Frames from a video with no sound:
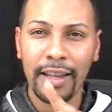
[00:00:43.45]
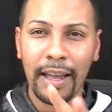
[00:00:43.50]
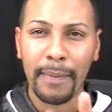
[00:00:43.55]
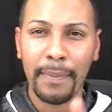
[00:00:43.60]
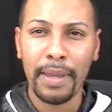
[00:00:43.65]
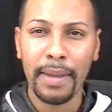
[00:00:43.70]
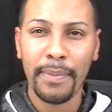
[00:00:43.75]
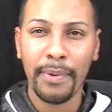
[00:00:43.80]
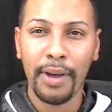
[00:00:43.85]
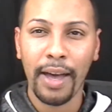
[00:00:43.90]

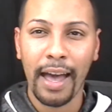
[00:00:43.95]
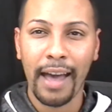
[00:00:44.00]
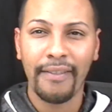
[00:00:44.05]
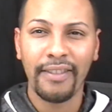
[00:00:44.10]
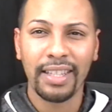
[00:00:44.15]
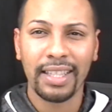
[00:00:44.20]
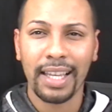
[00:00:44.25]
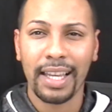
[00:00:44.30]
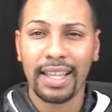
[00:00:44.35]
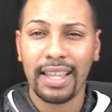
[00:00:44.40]
that people
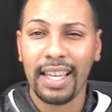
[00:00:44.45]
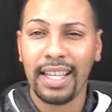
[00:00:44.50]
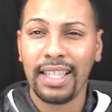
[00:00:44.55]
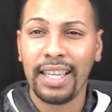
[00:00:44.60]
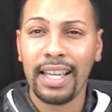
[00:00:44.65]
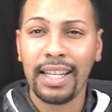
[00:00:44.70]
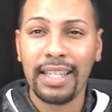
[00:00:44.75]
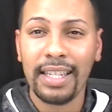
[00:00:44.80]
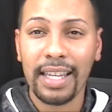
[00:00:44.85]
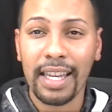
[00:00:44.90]
have is like they
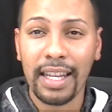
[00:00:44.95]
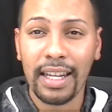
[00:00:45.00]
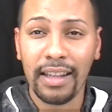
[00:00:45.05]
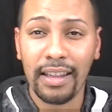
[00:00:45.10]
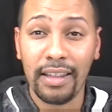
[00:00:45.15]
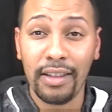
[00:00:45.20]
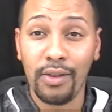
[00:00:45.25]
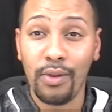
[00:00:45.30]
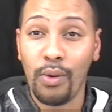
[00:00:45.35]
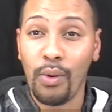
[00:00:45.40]
tend to get a
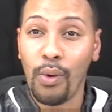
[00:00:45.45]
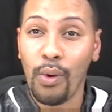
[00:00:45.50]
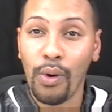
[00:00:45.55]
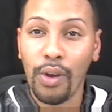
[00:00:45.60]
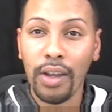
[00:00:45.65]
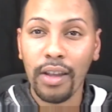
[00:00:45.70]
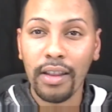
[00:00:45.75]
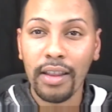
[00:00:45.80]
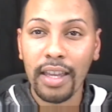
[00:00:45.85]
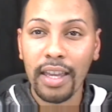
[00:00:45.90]
little
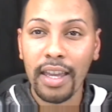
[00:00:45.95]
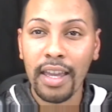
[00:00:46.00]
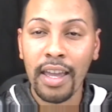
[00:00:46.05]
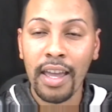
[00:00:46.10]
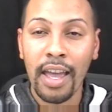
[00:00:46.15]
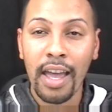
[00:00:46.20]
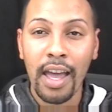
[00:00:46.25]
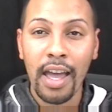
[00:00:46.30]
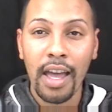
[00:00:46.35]
oily